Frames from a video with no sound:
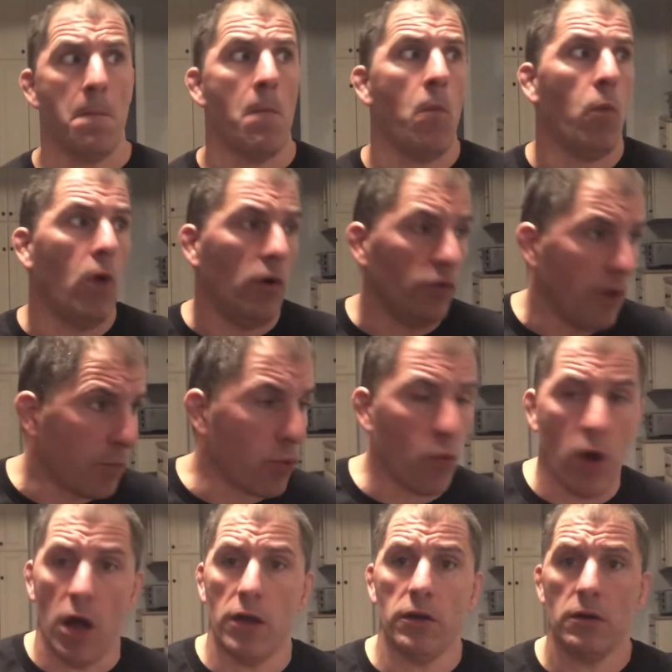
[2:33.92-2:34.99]
Well, number
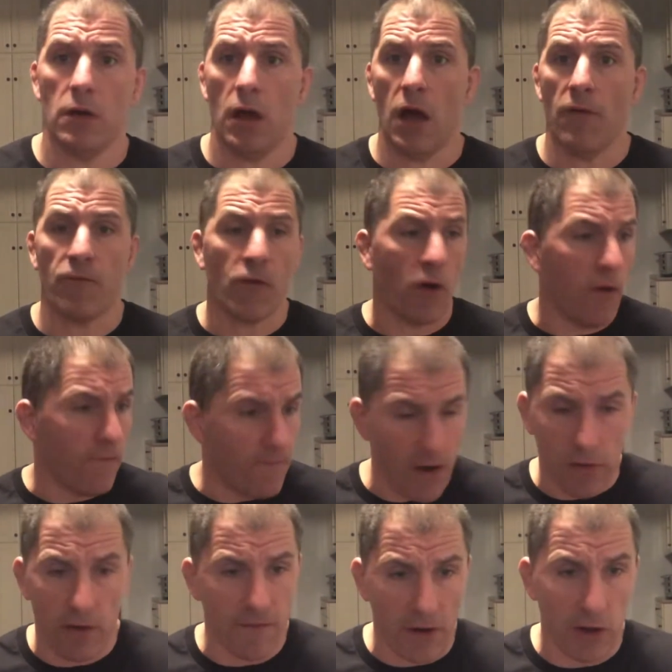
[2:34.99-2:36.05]
one, for a
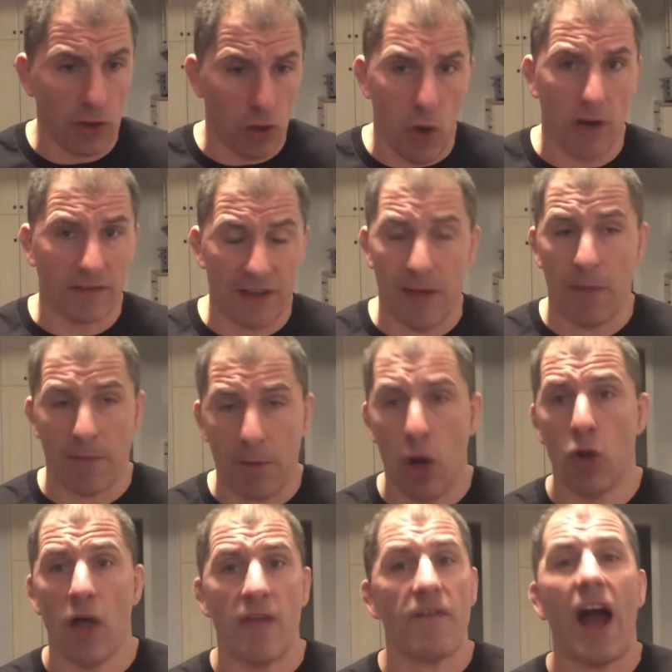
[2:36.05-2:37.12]
very, very long time, like my
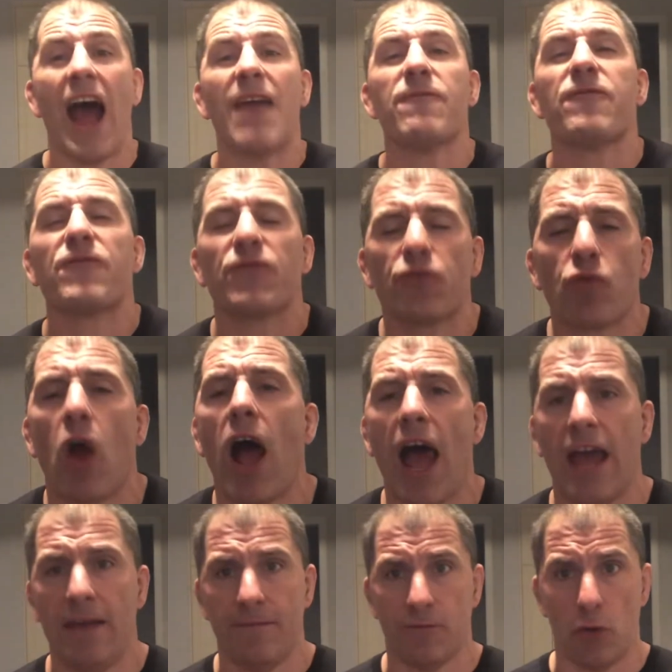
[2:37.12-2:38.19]
whole life, I
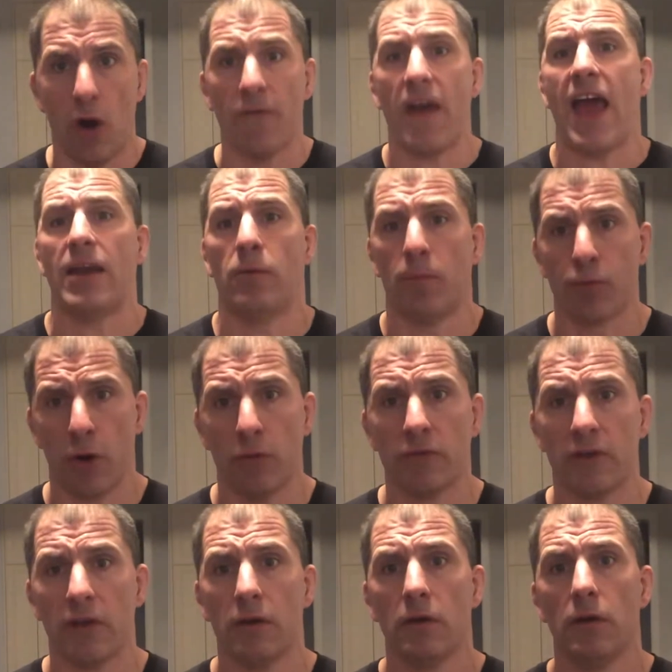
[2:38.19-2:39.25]
thrived off animal
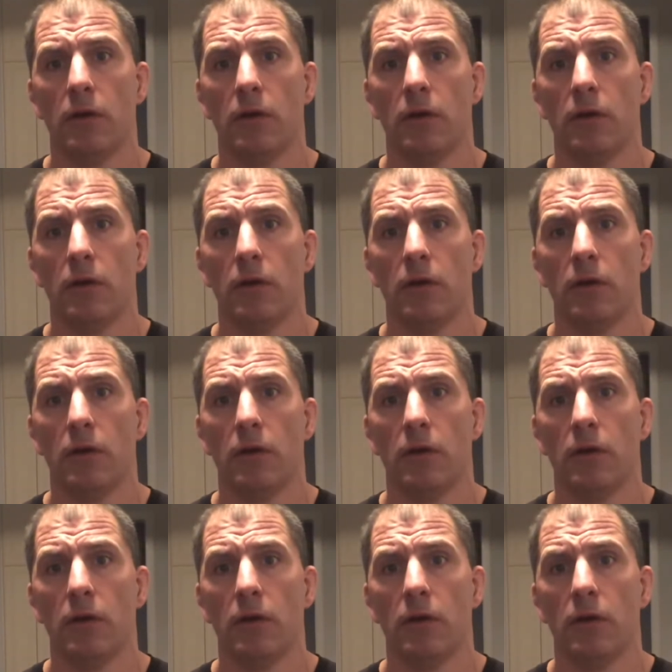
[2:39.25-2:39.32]
protein.